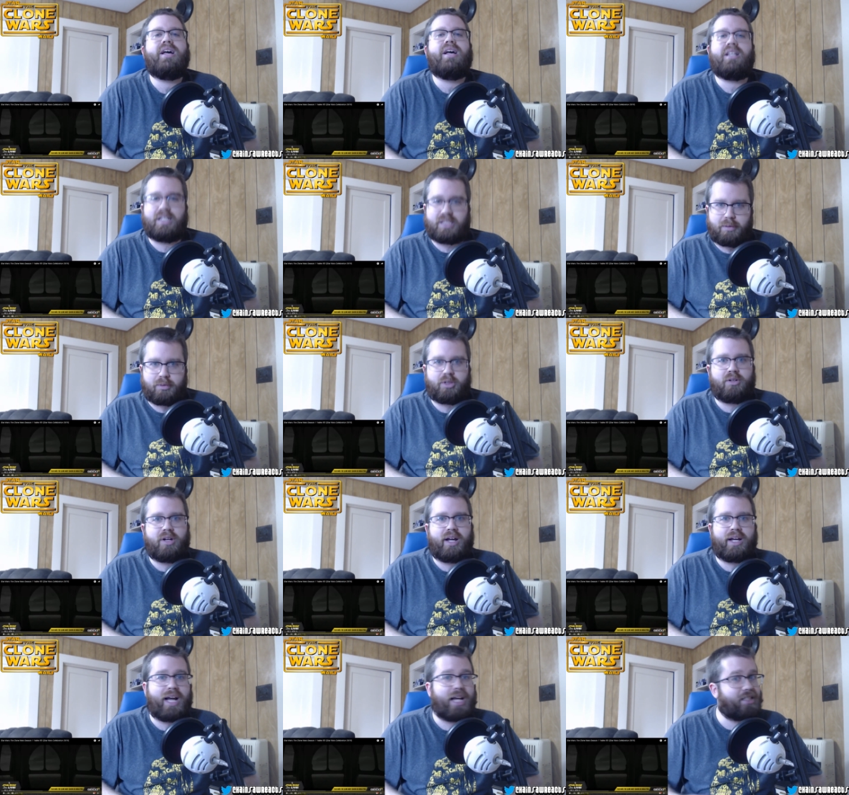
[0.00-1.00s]
Let's jump into it
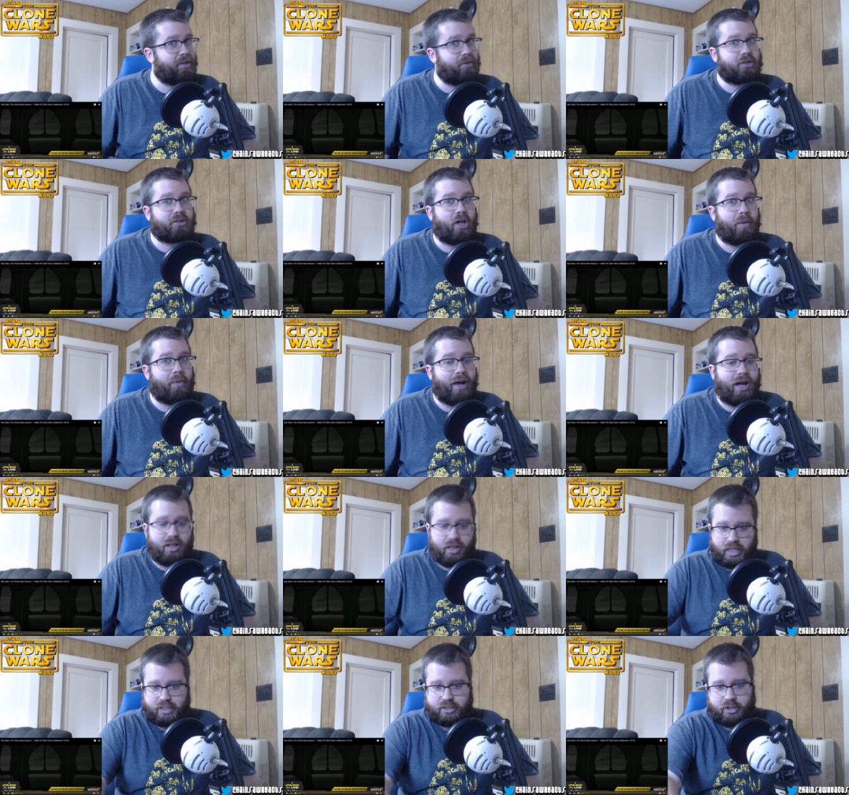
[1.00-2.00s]
now, guys, see what it's all about.
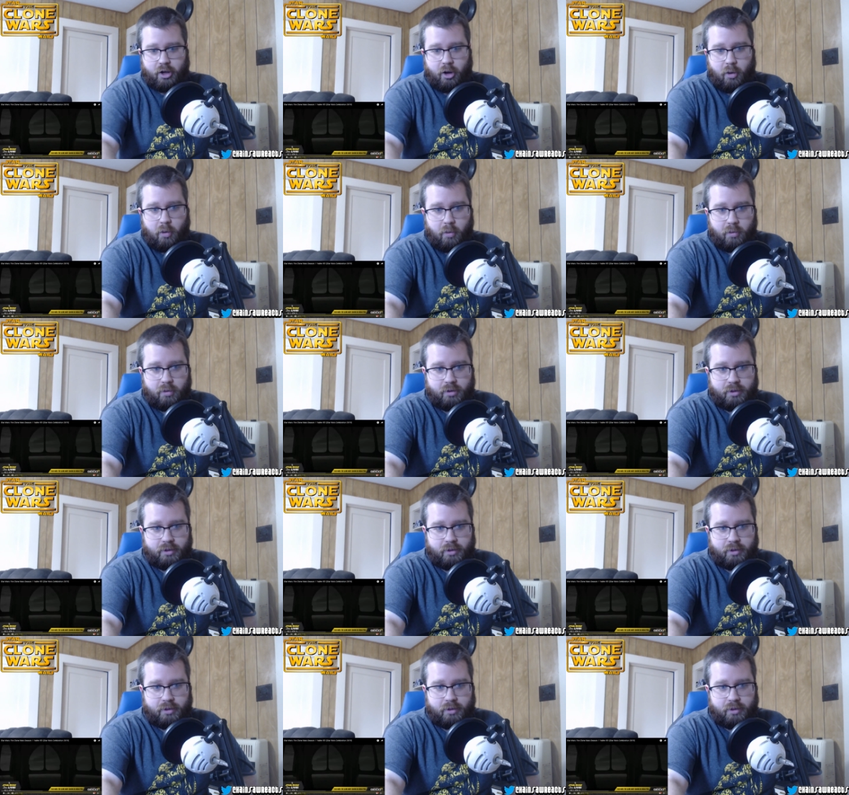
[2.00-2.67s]
Let's go.